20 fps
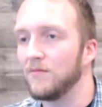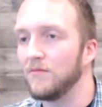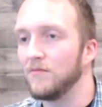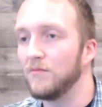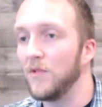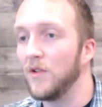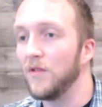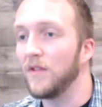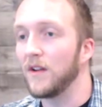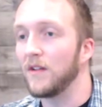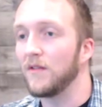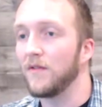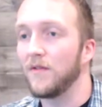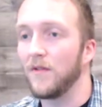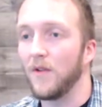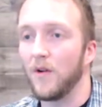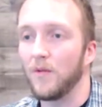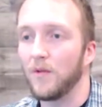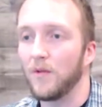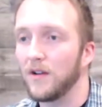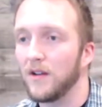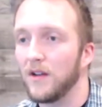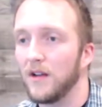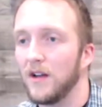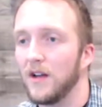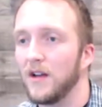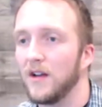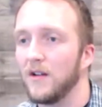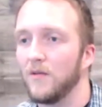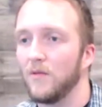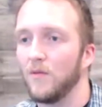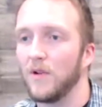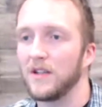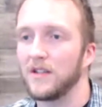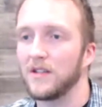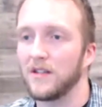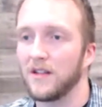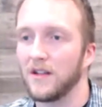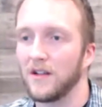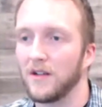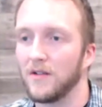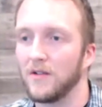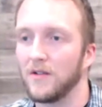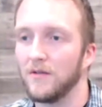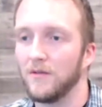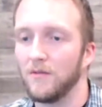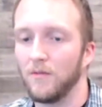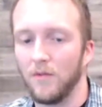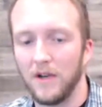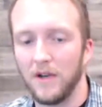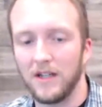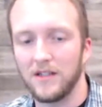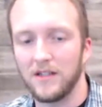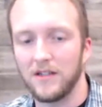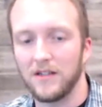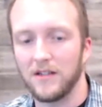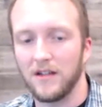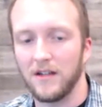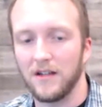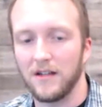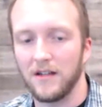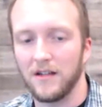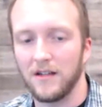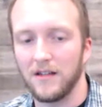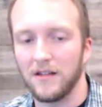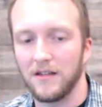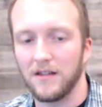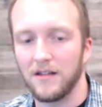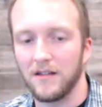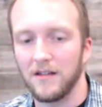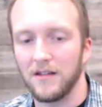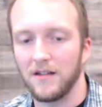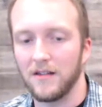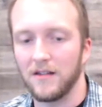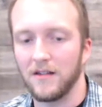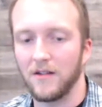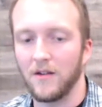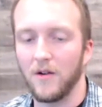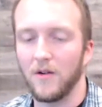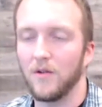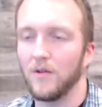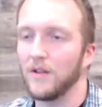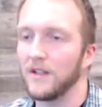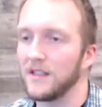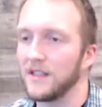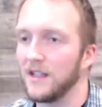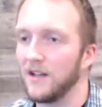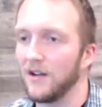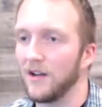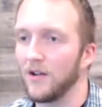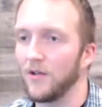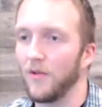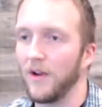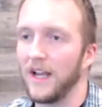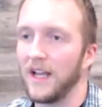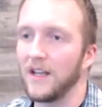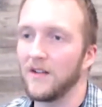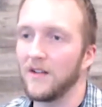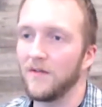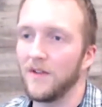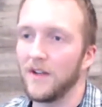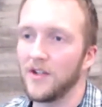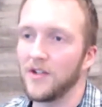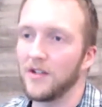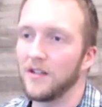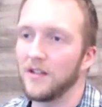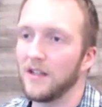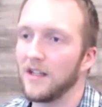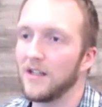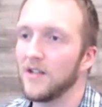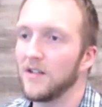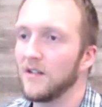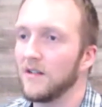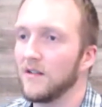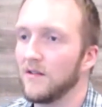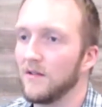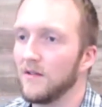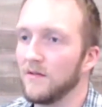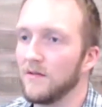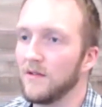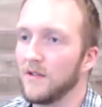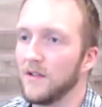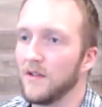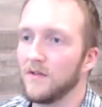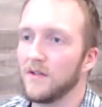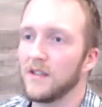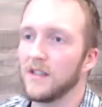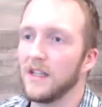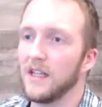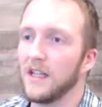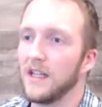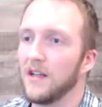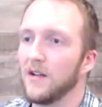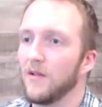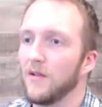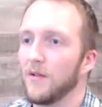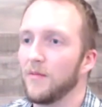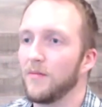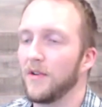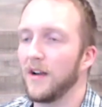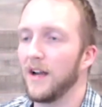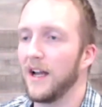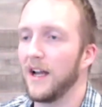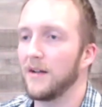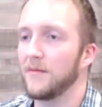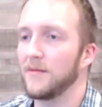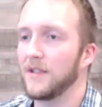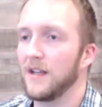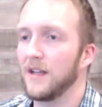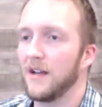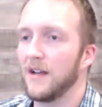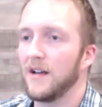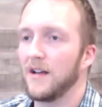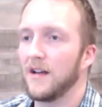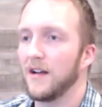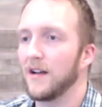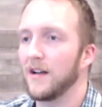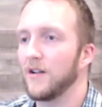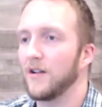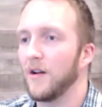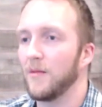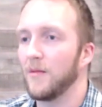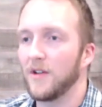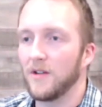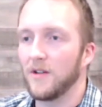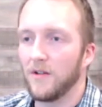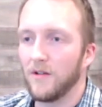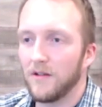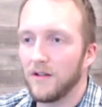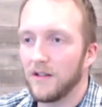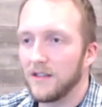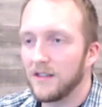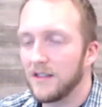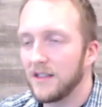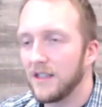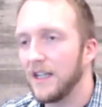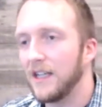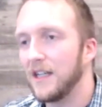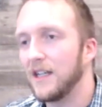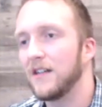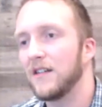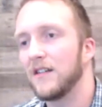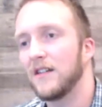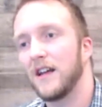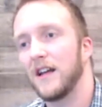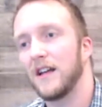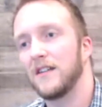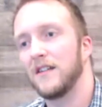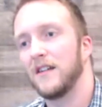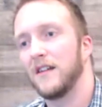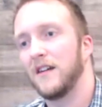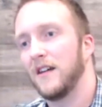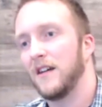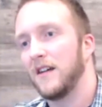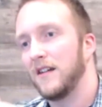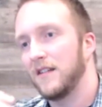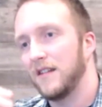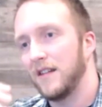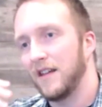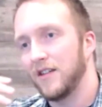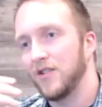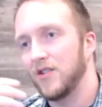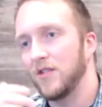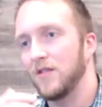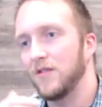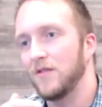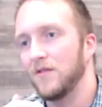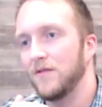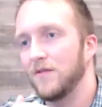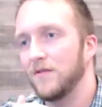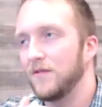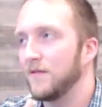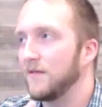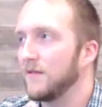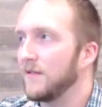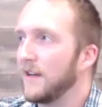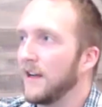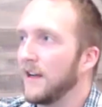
moving forward? What is the goal? Is there a grand vision that you see, or perhaps Garmin Lord has seen that you've